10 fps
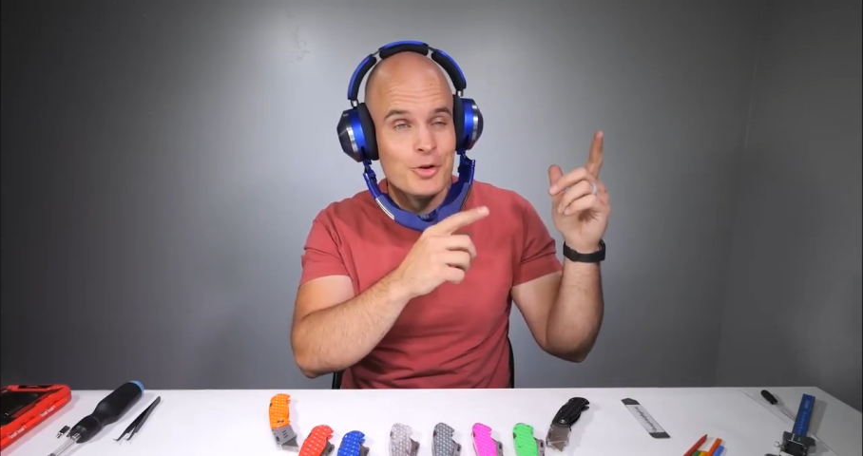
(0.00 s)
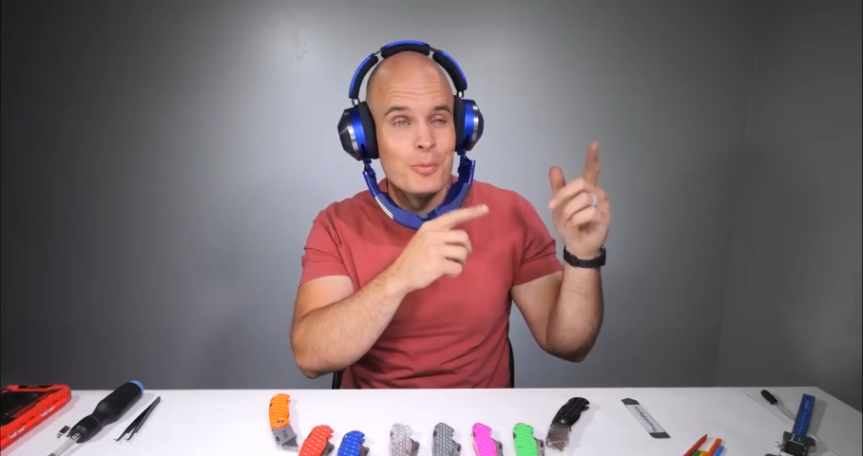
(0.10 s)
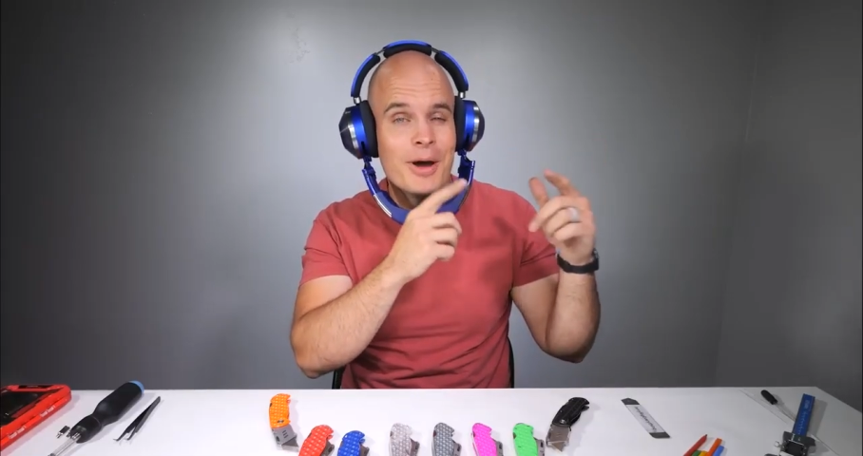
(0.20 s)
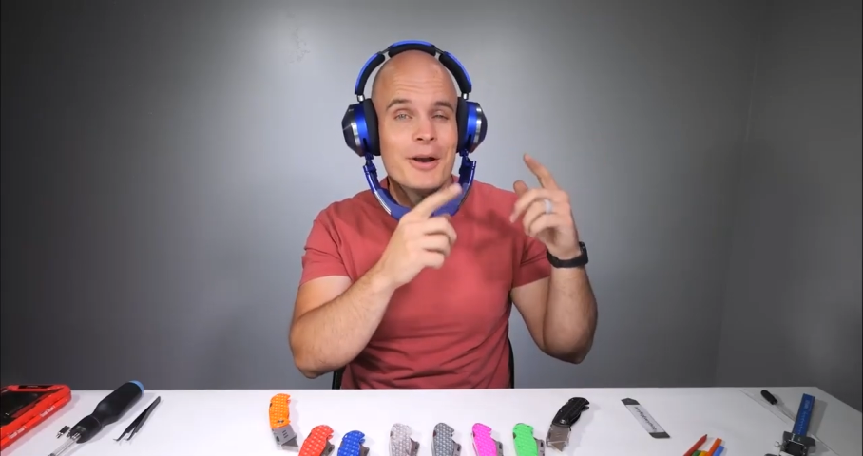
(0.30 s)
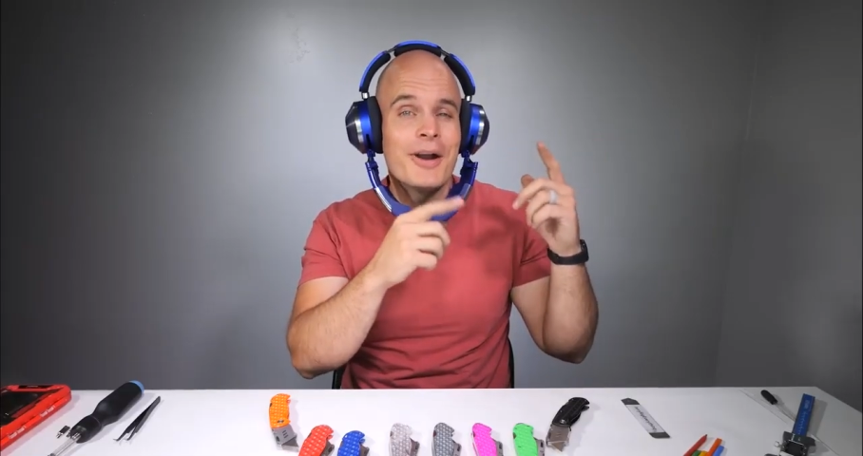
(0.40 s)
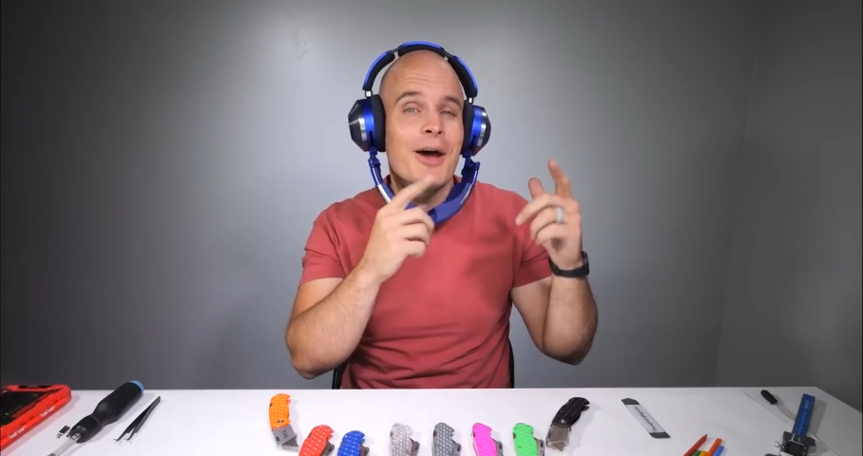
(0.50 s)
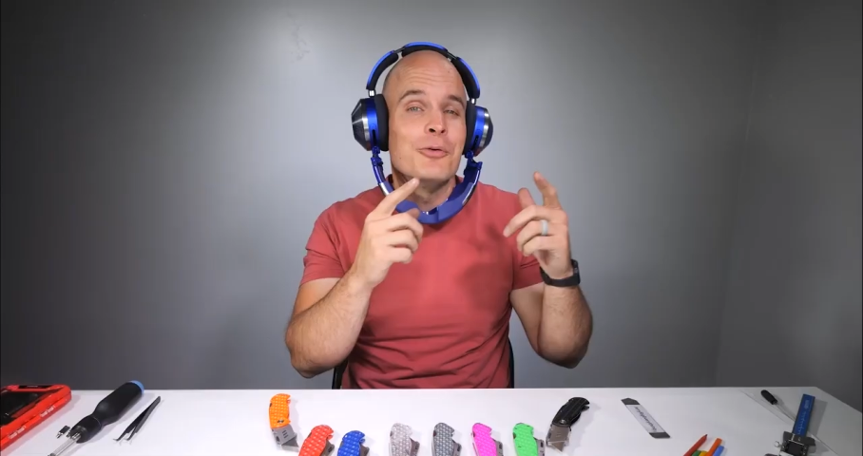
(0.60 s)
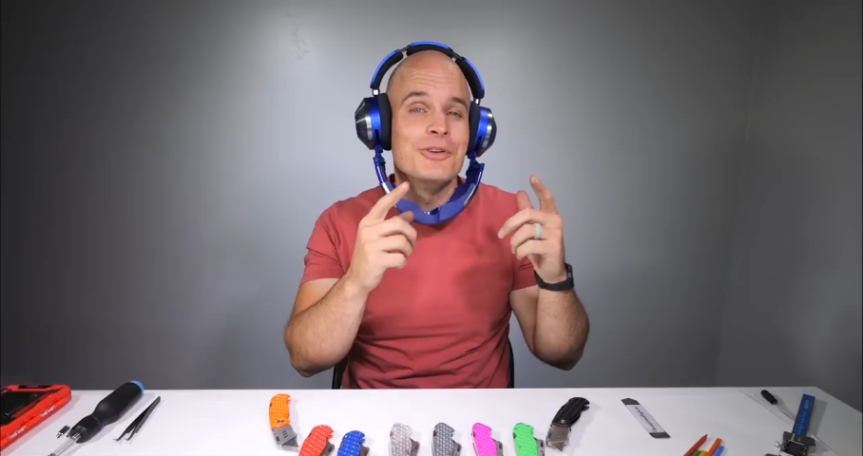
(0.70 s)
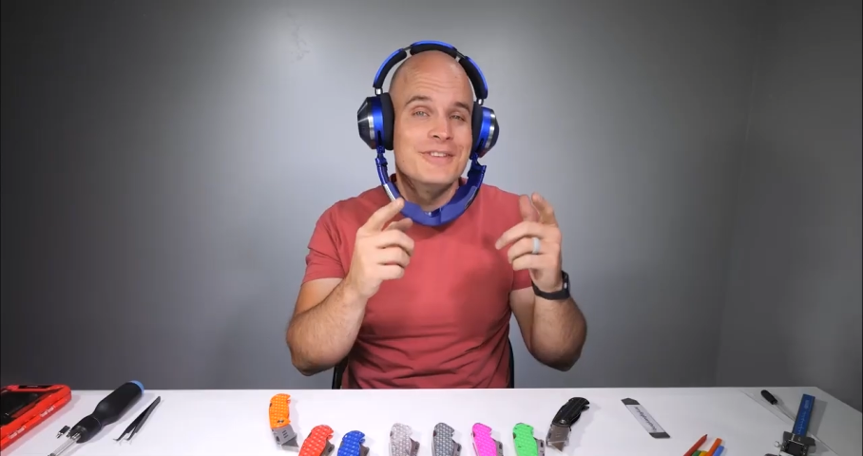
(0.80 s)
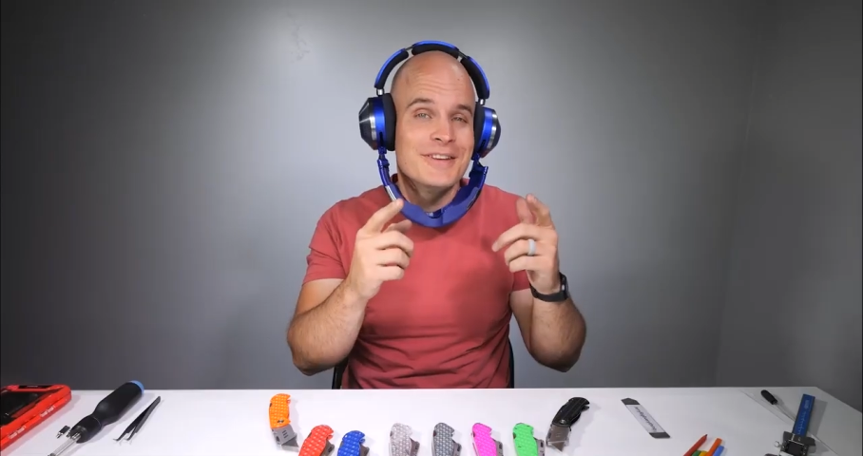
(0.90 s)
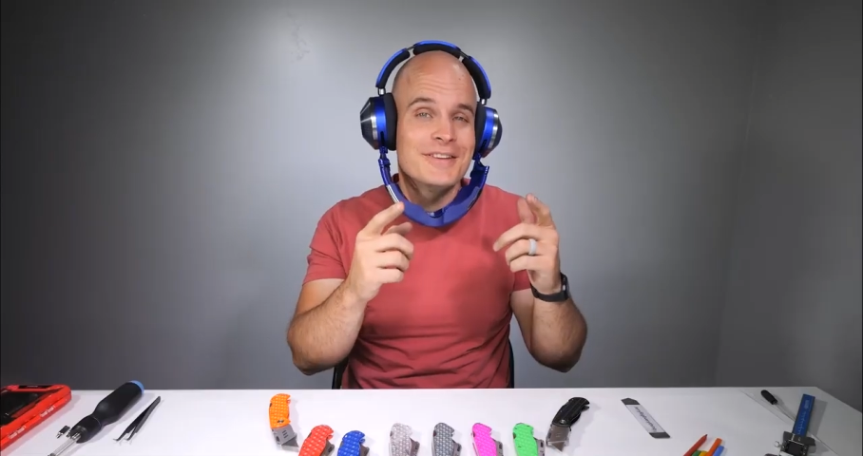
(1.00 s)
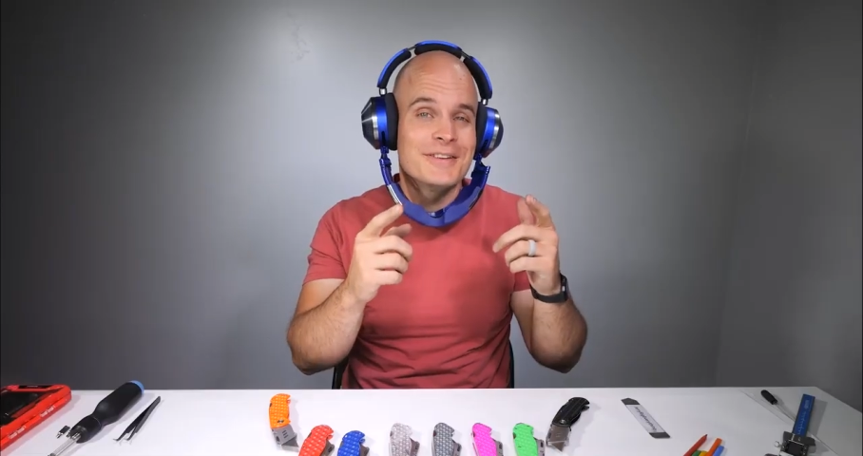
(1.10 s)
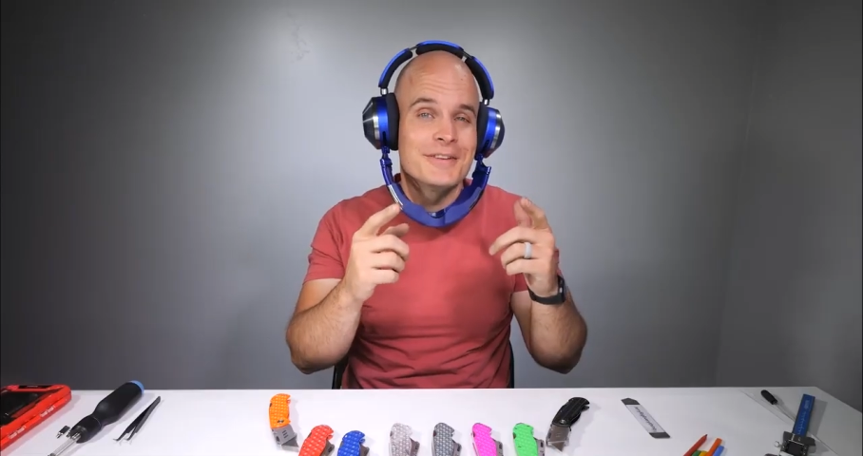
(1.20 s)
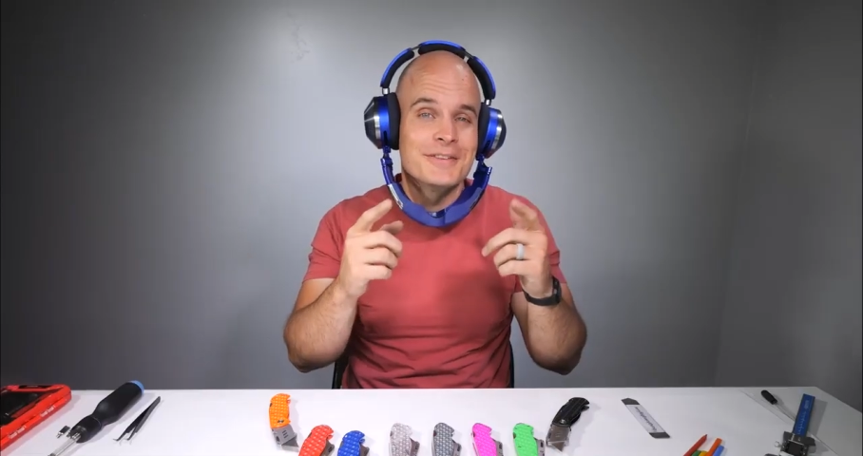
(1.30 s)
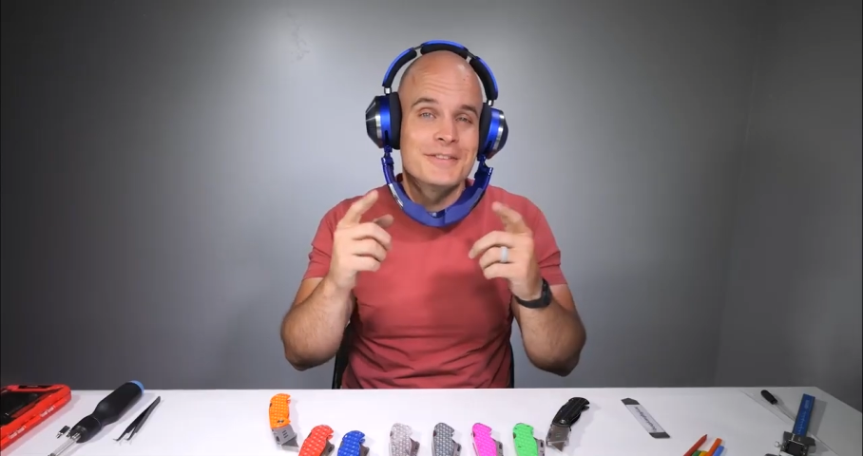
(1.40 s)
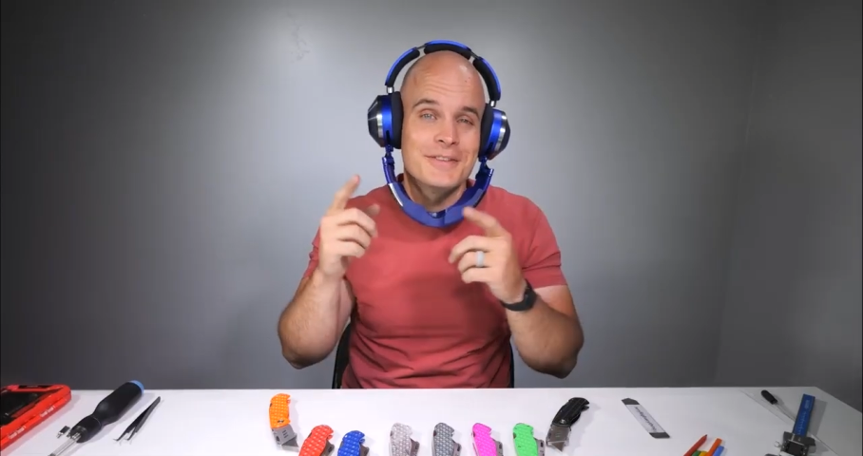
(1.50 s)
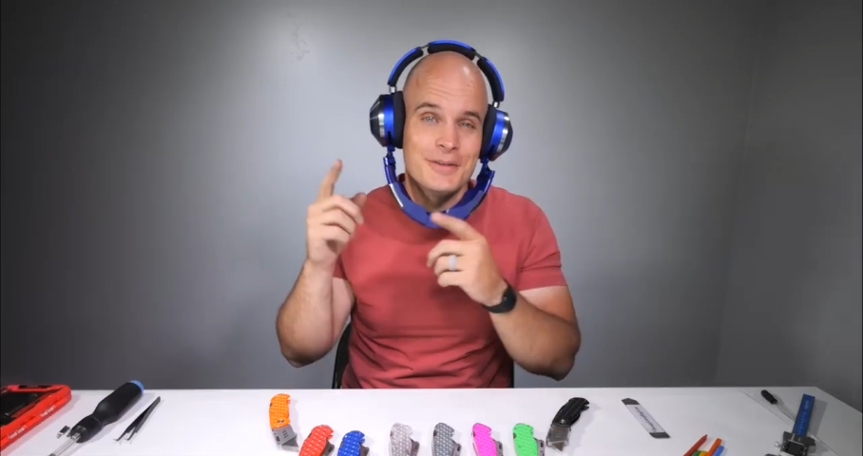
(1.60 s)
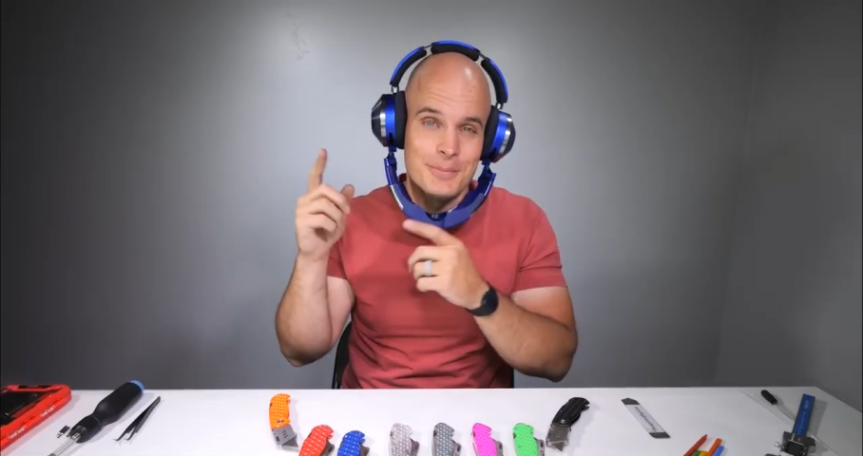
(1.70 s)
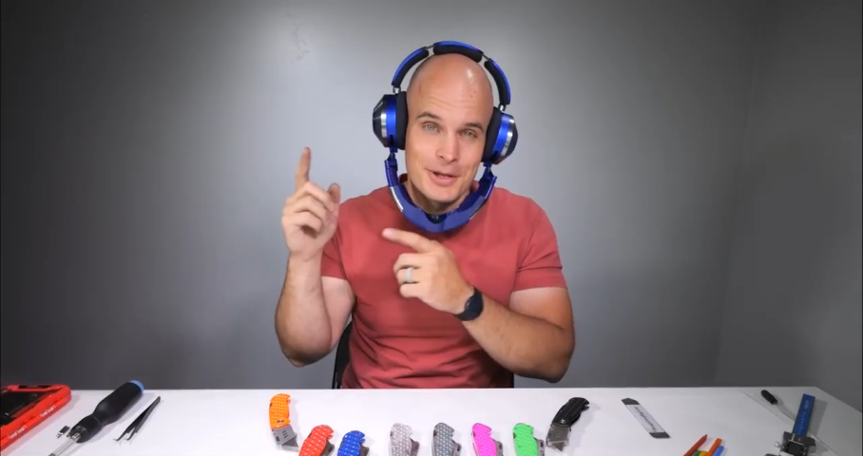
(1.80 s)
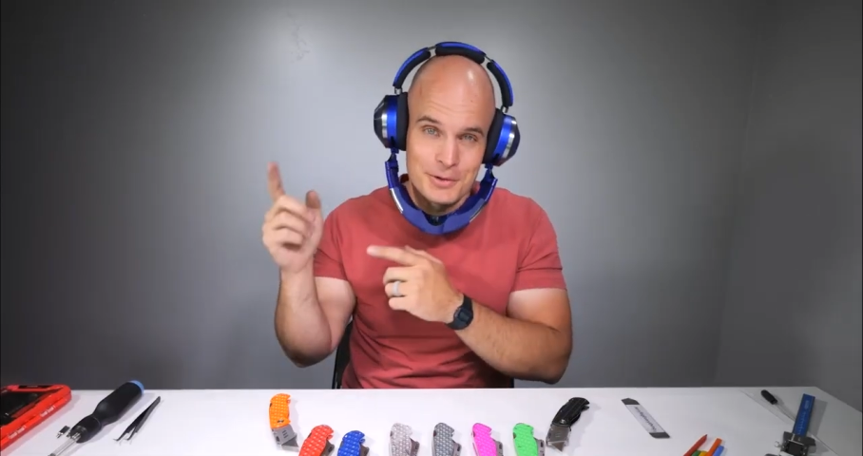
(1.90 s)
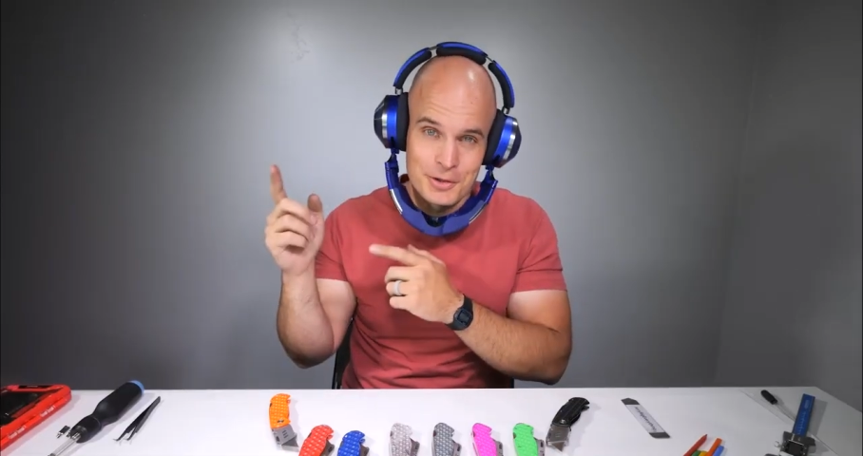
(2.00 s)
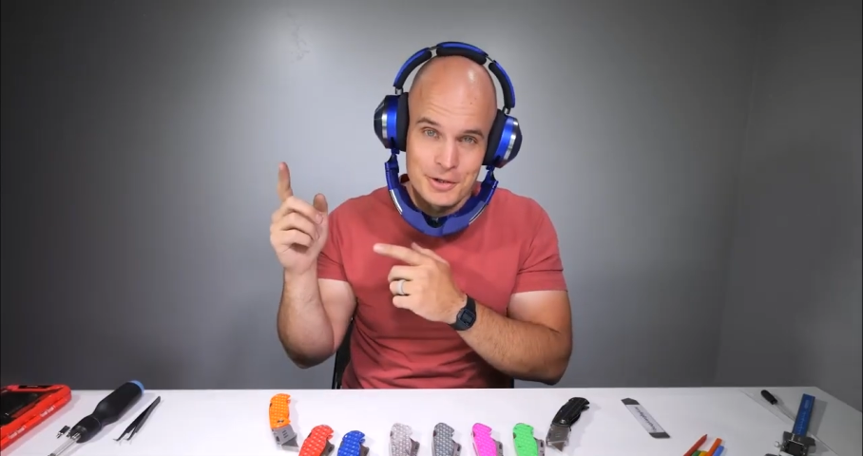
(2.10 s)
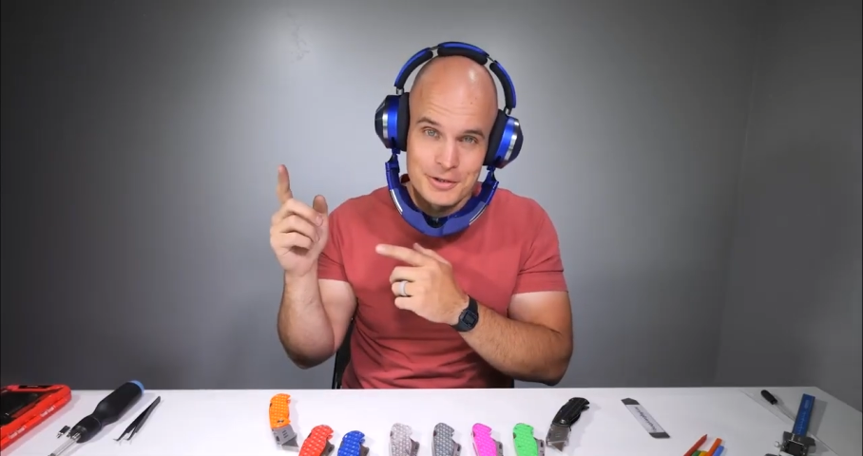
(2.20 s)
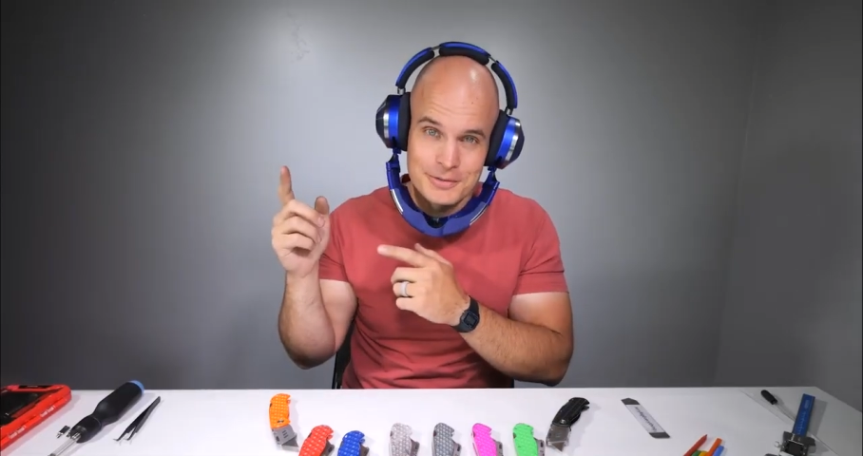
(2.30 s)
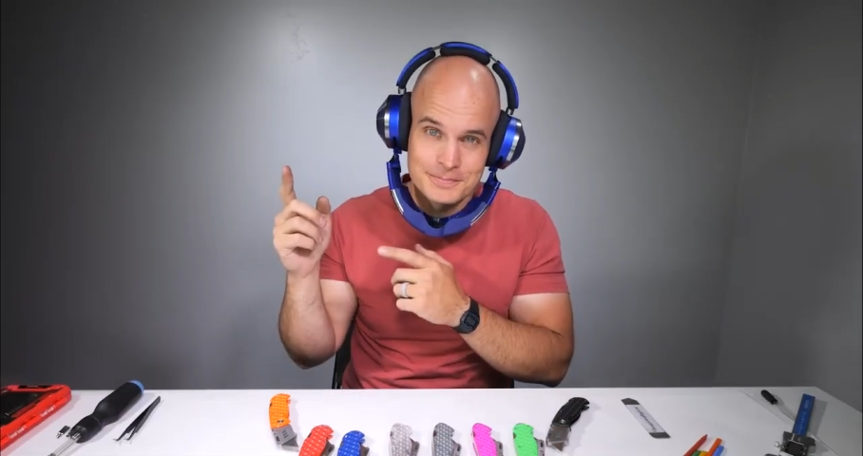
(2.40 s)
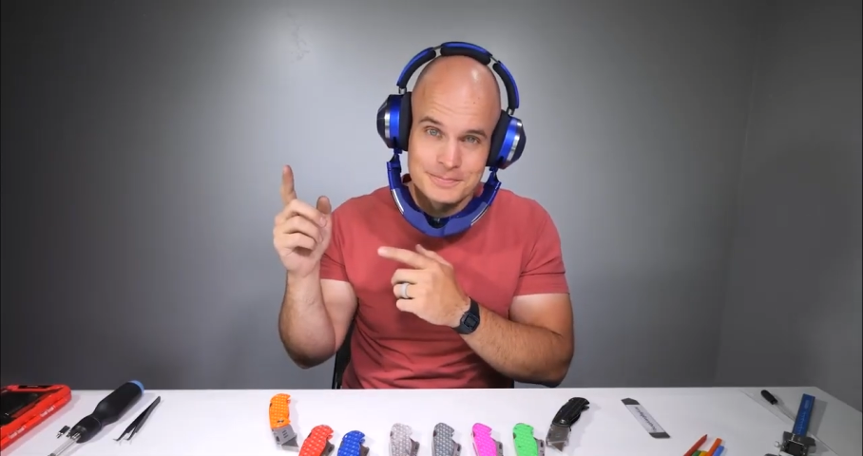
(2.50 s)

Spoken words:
no matter how ridiculous it may look.